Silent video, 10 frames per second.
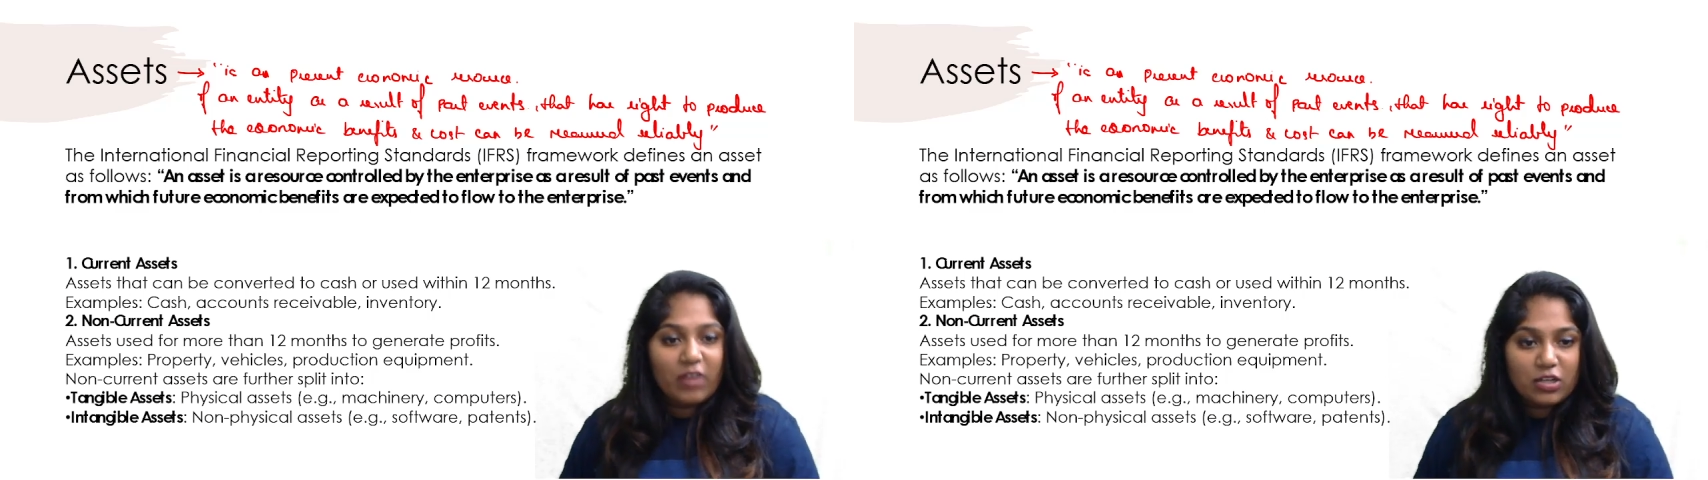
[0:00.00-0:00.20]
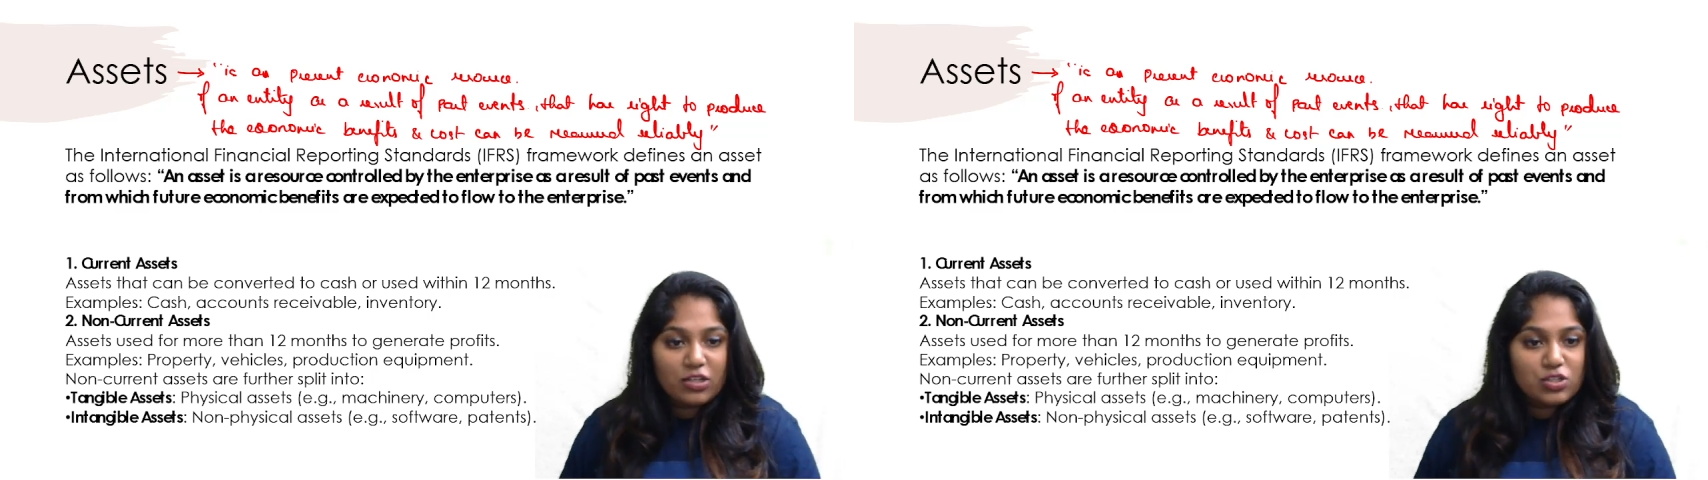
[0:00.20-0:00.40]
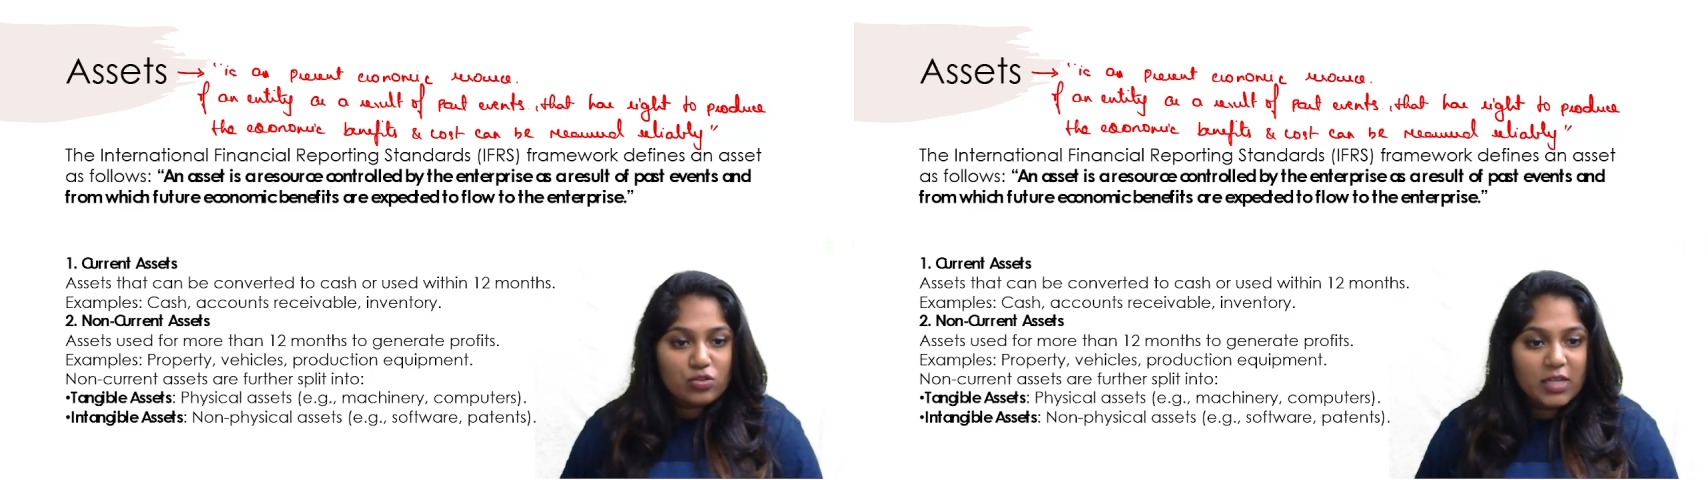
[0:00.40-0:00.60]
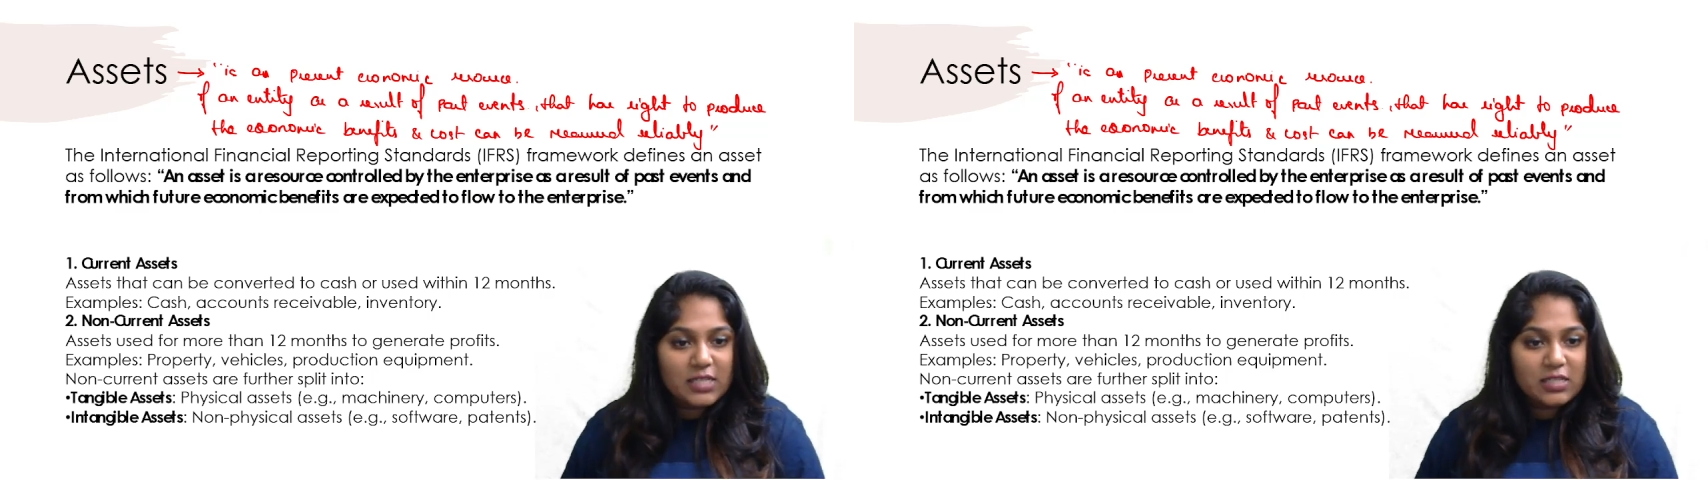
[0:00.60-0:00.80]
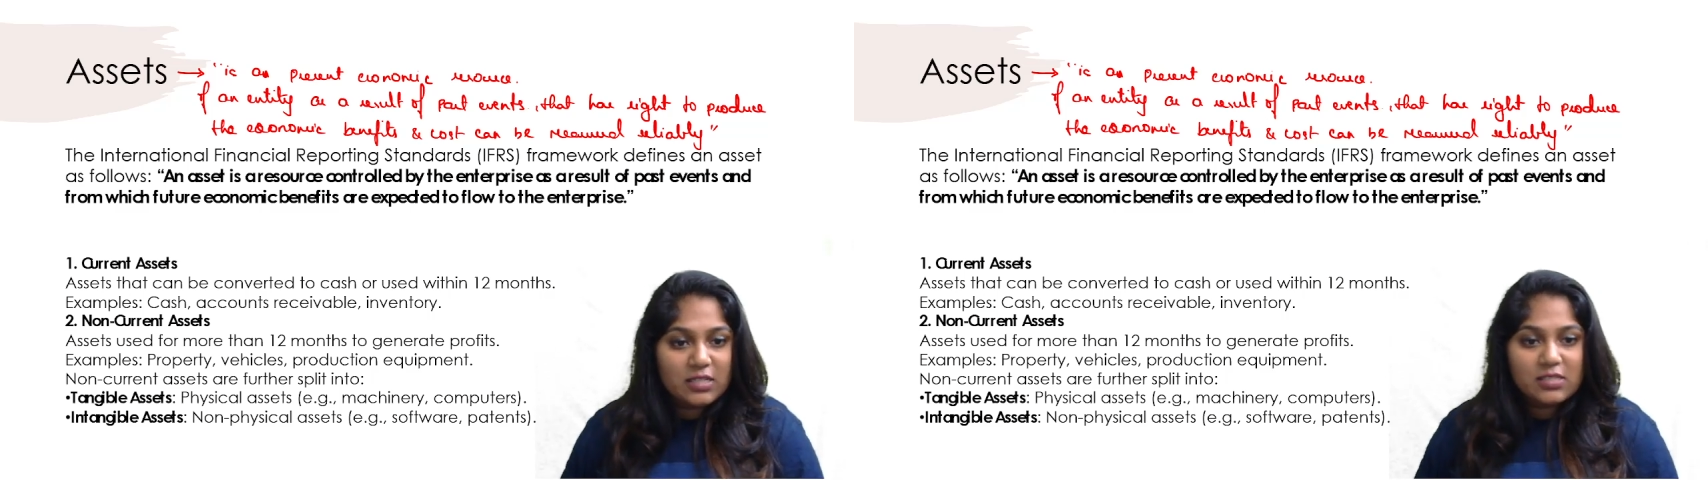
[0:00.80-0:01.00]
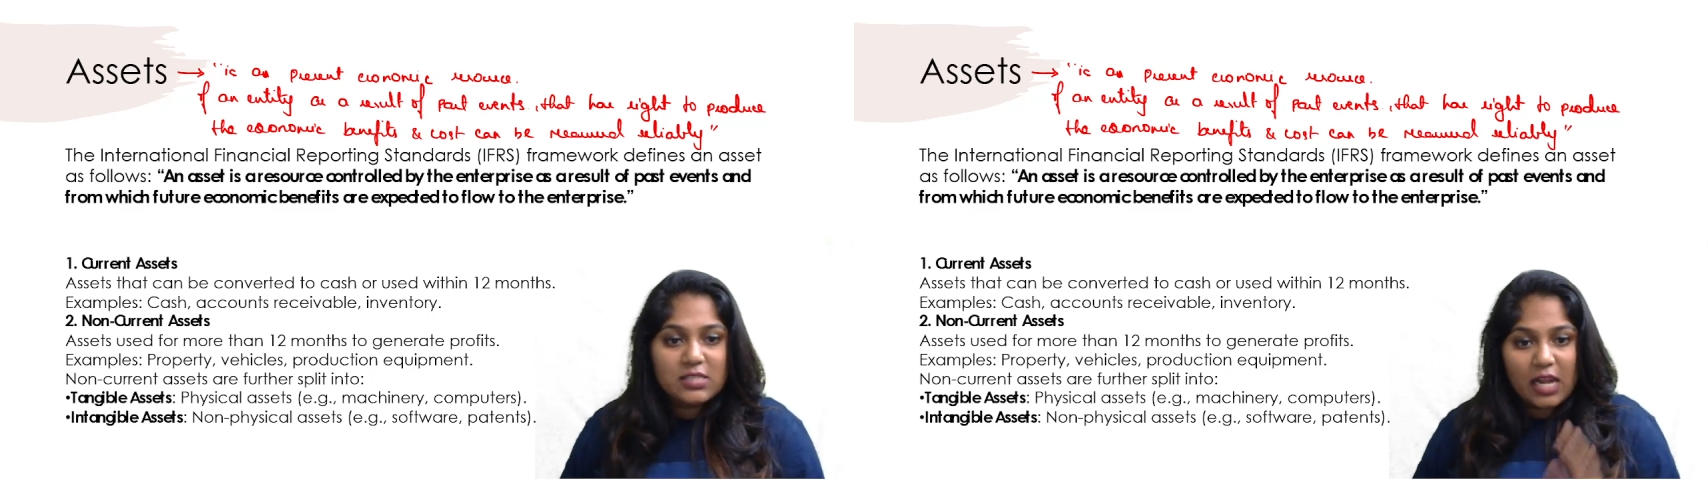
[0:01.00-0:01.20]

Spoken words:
understood assets,